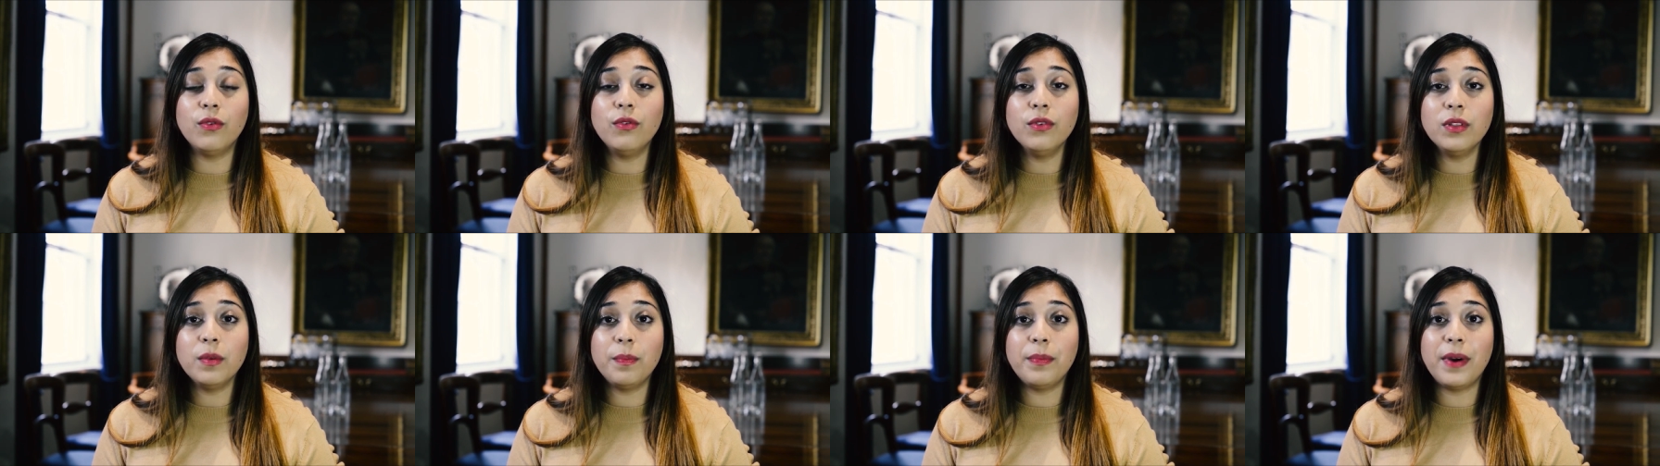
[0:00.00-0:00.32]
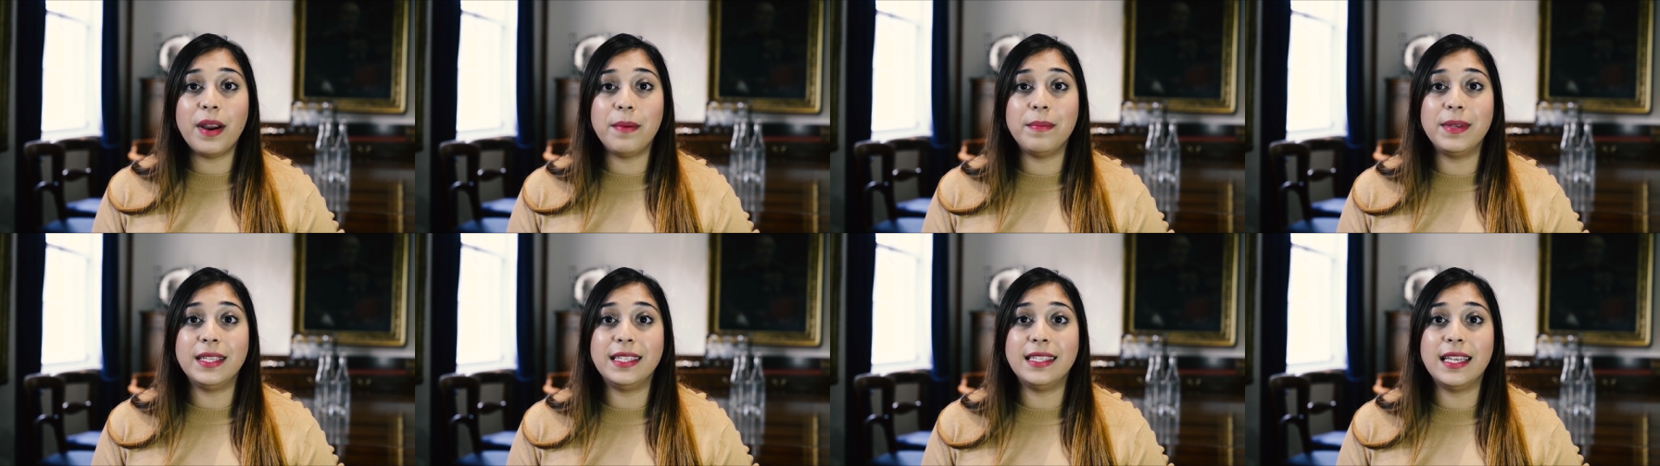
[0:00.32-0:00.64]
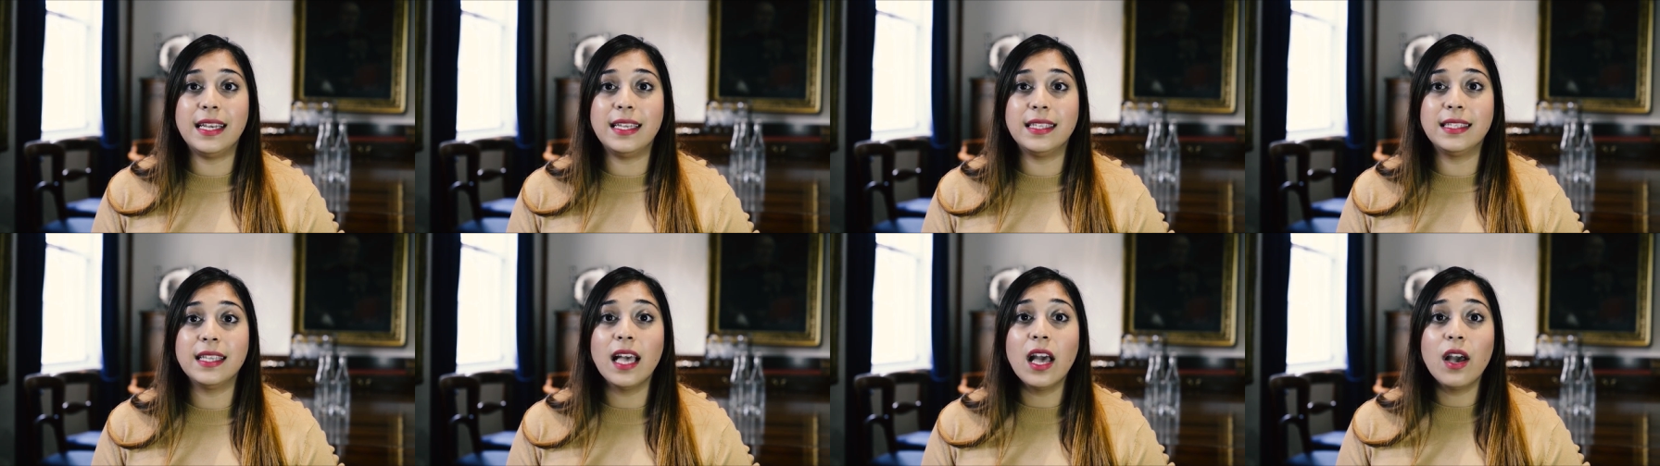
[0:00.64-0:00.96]
all the
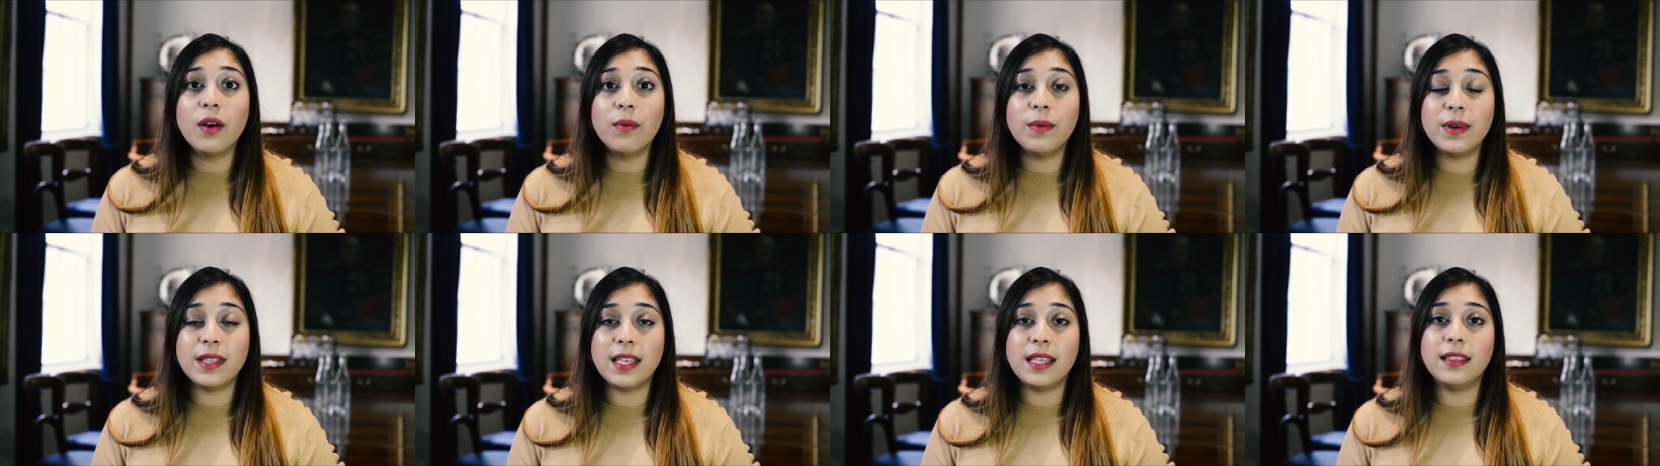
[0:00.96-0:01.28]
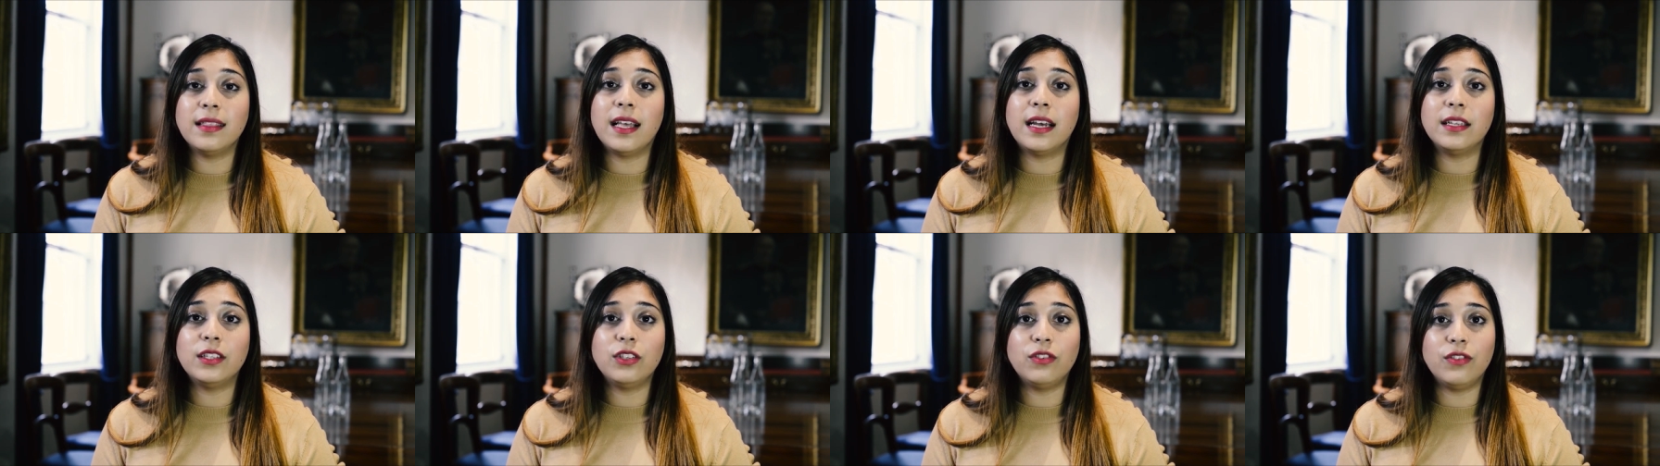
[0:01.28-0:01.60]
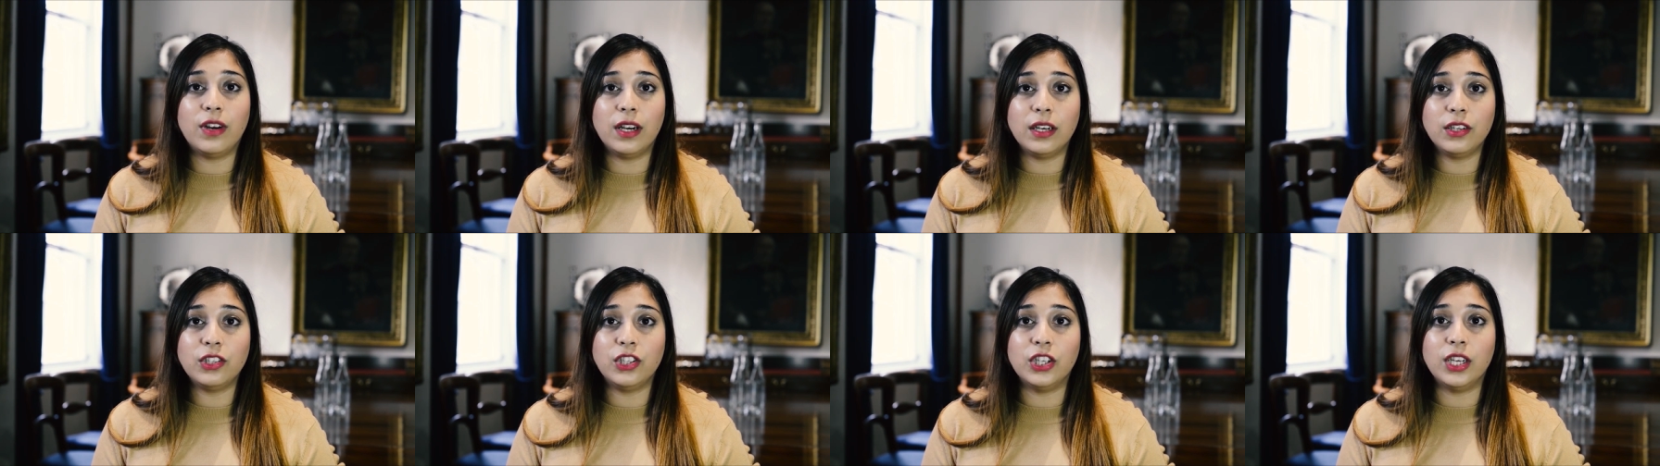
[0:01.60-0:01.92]
premises within that
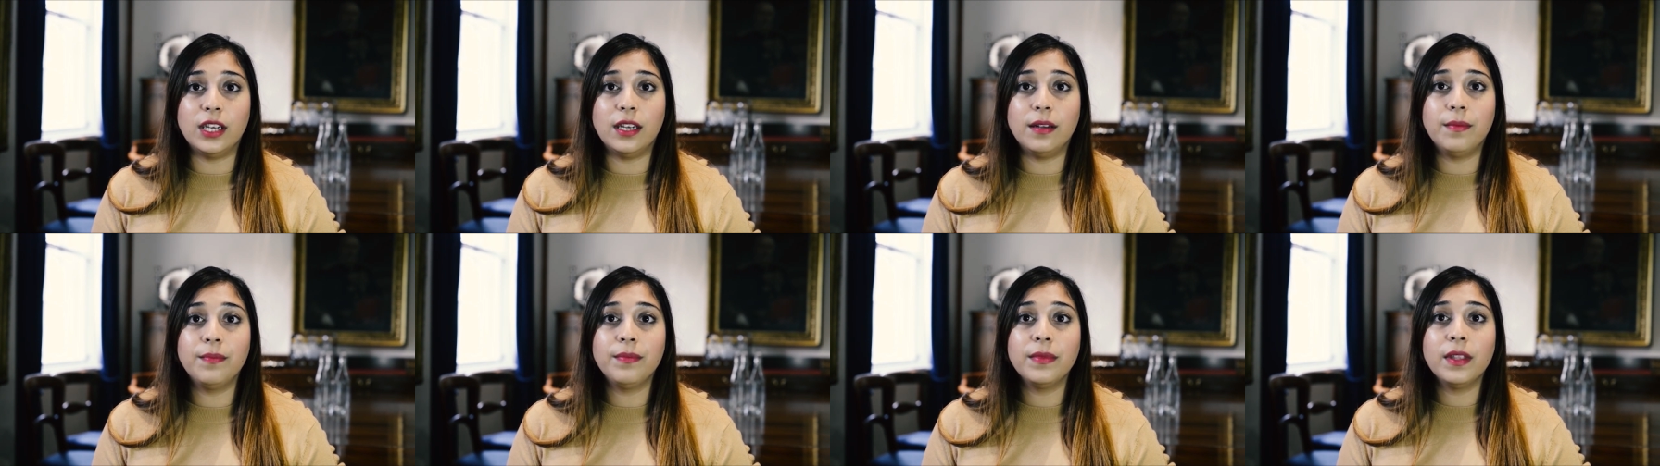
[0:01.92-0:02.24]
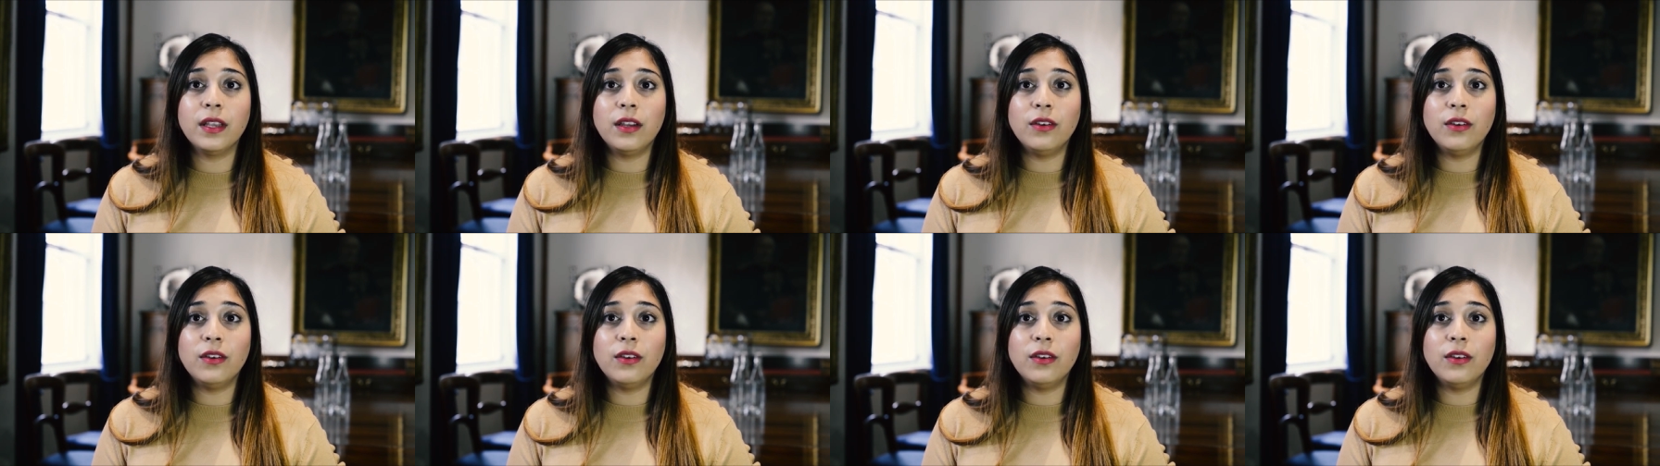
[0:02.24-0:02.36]
structure,